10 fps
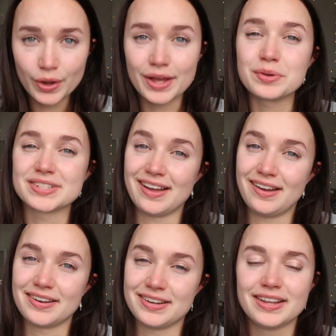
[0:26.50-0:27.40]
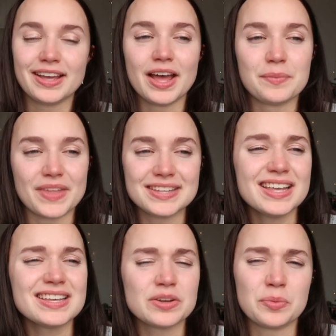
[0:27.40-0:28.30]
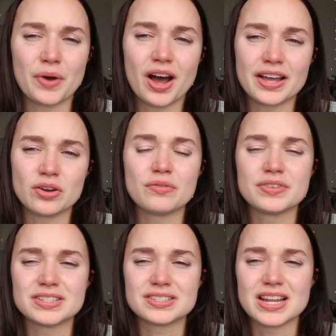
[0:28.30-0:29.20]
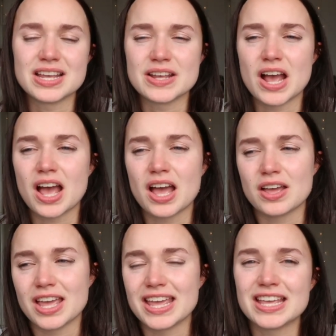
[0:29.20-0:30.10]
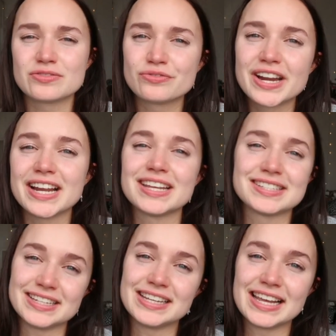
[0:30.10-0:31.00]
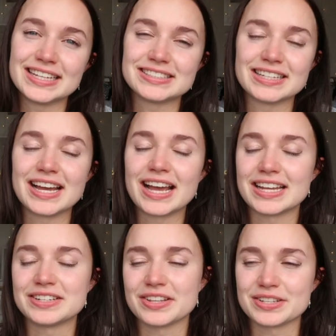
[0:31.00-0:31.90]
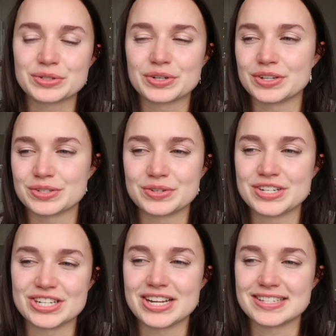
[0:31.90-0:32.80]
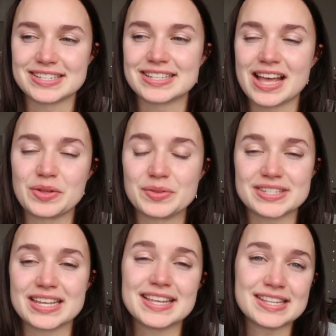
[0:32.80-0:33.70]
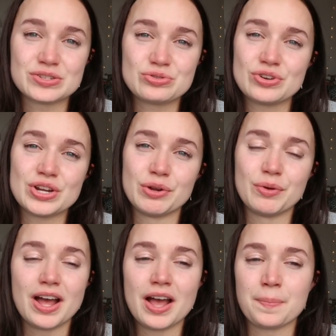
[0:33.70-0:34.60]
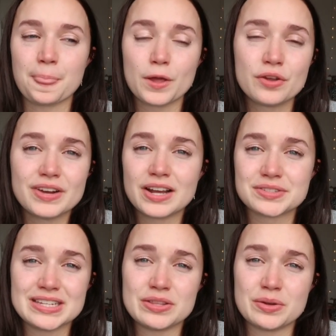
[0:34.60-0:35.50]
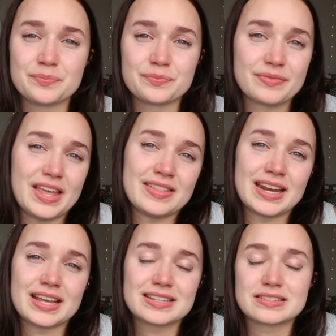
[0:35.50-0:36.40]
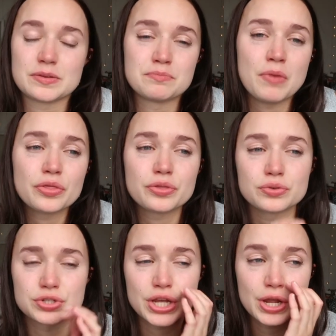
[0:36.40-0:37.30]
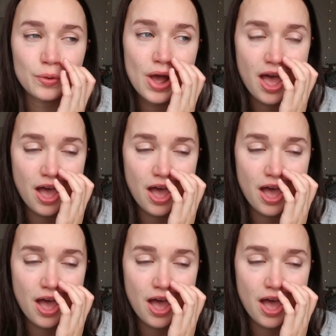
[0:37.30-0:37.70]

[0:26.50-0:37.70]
It was hard. I say goodbye, obviously, it's really a see you later. I know that's as cringy as it sounds. It is true. Hopefully I'll see them in the next month or two.